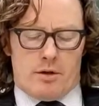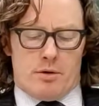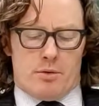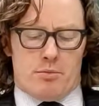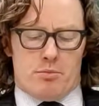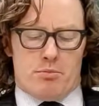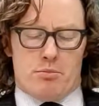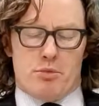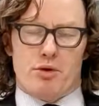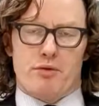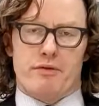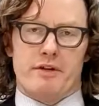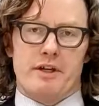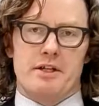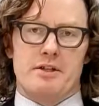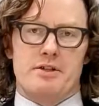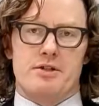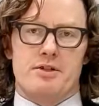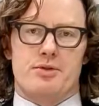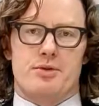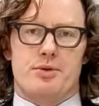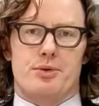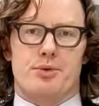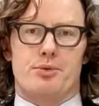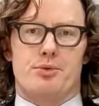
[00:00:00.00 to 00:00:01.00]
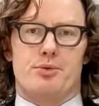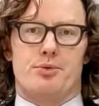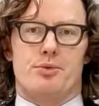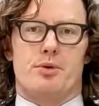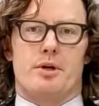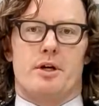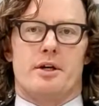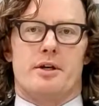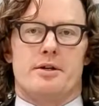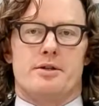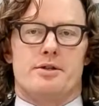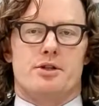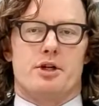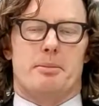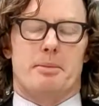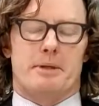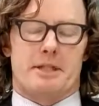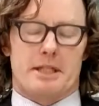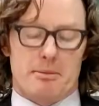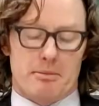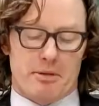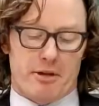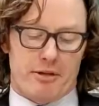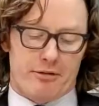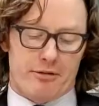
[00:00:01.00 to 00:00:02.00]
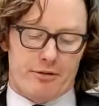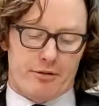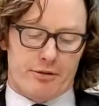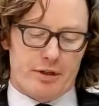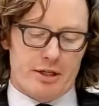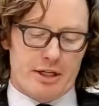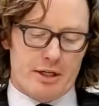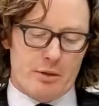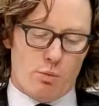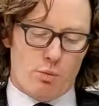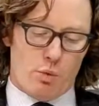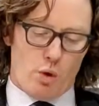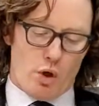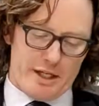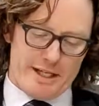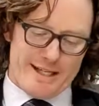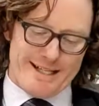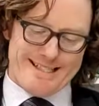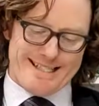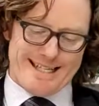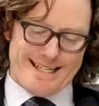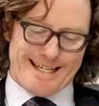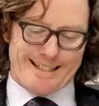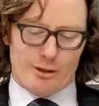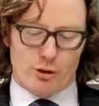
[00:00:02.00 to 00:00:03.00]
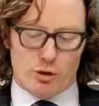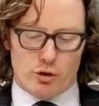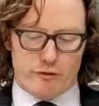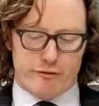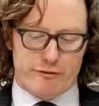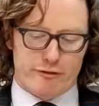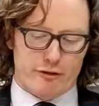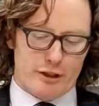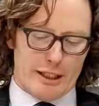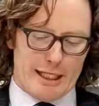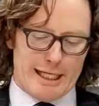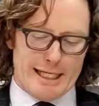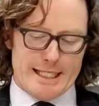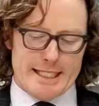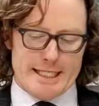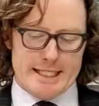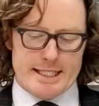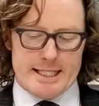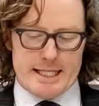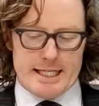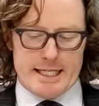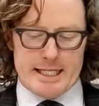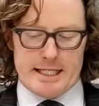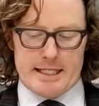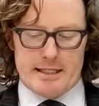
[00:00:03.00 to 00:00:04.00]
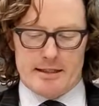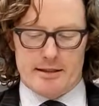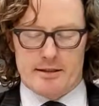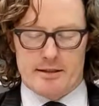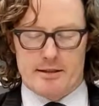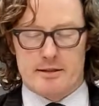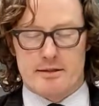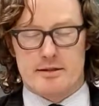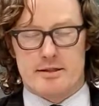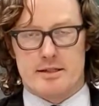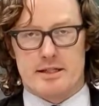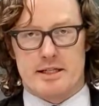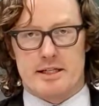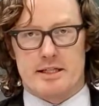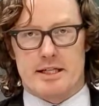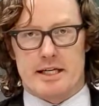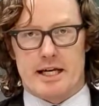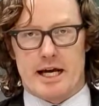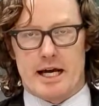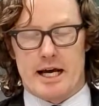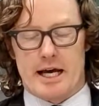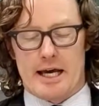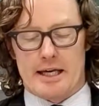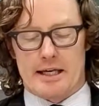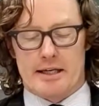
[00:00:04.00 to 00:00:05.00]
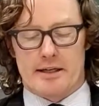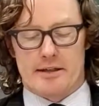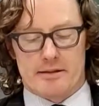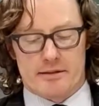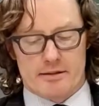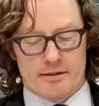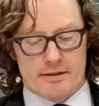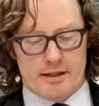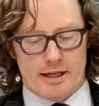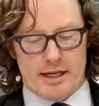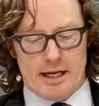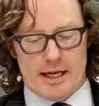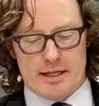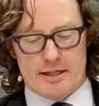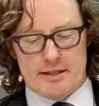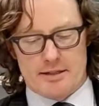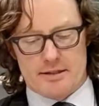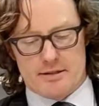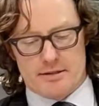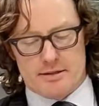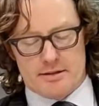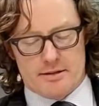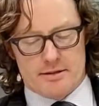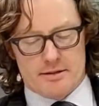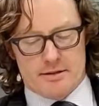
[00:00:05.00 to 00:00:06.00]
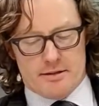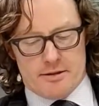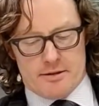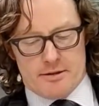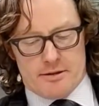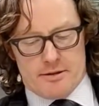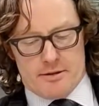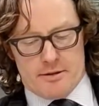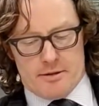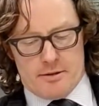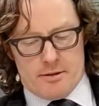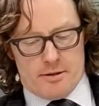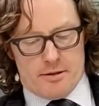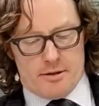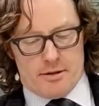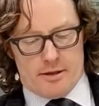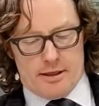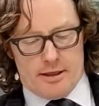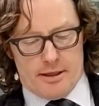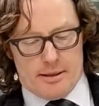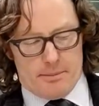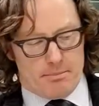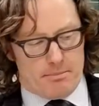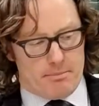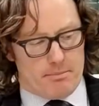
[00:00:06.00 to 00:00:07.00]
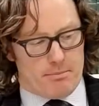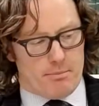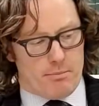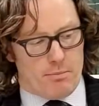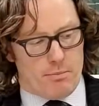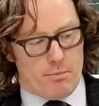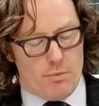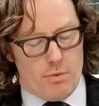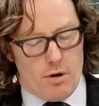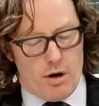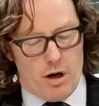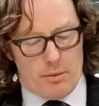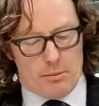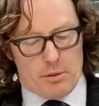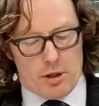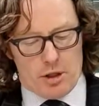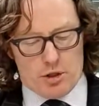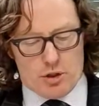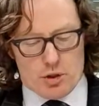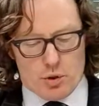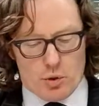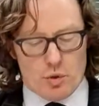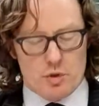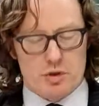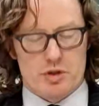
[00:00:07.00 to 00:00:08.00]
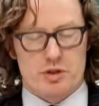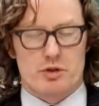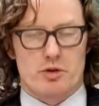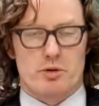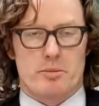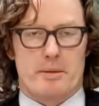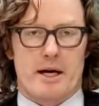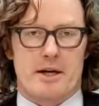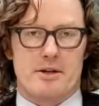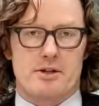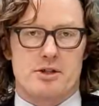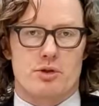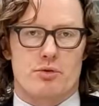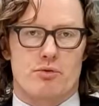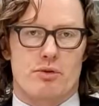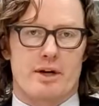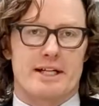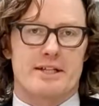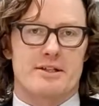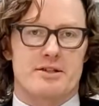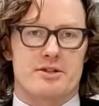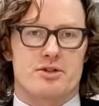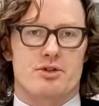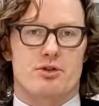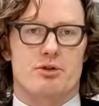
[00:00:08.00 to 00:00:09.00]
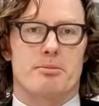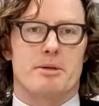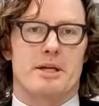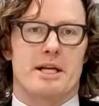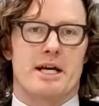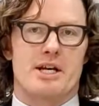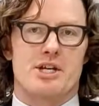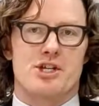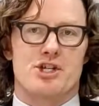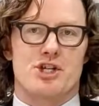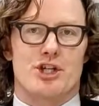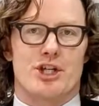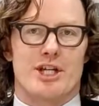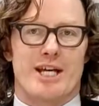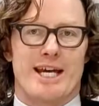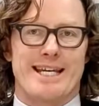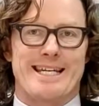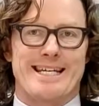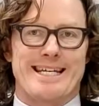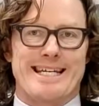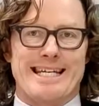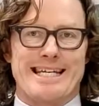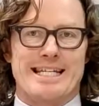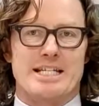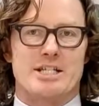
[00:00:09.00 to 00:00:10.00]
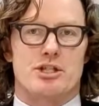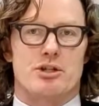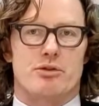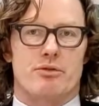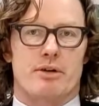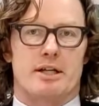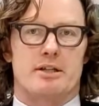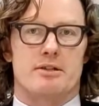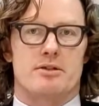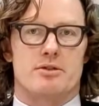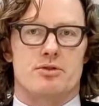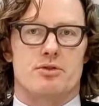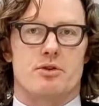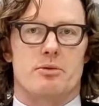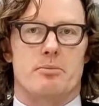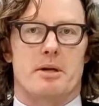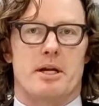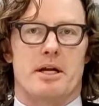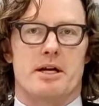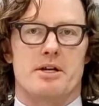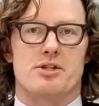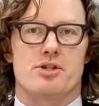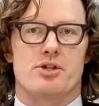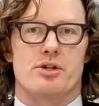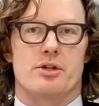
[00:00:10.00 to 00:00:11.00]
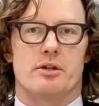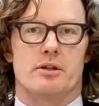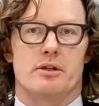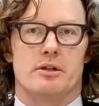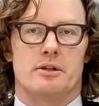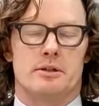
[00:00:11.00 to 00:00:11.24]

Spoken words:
Moving to topic number 3, what is unlawful under the DDA? And I'm going to talk to you about direct discrimination and indirect discrimination.